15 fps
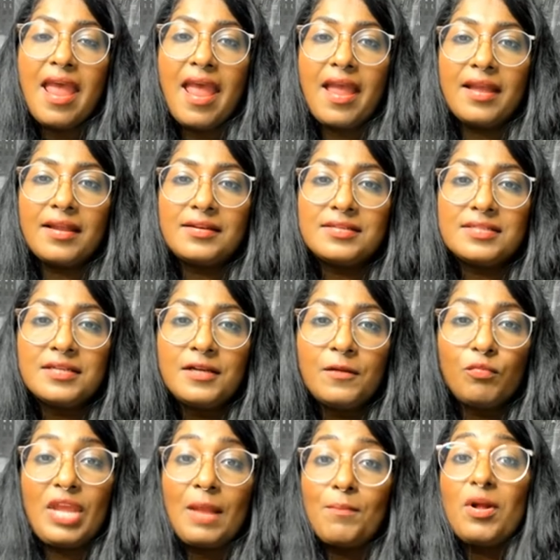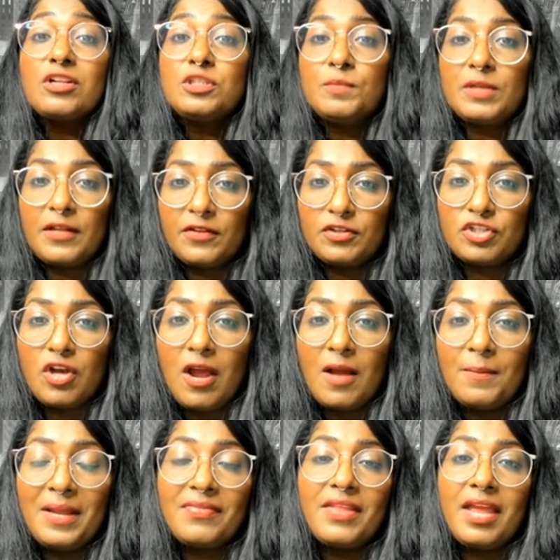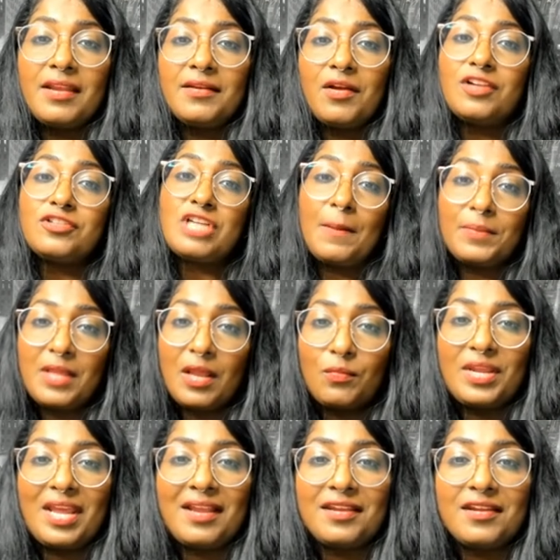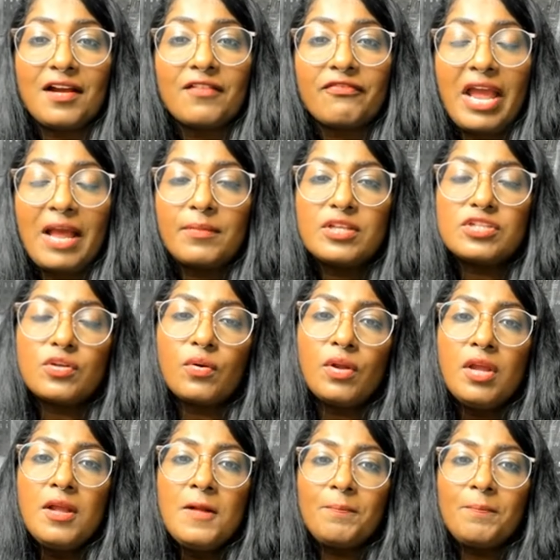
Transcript: and we had multiple other jobs, and then on top of that we had young family, so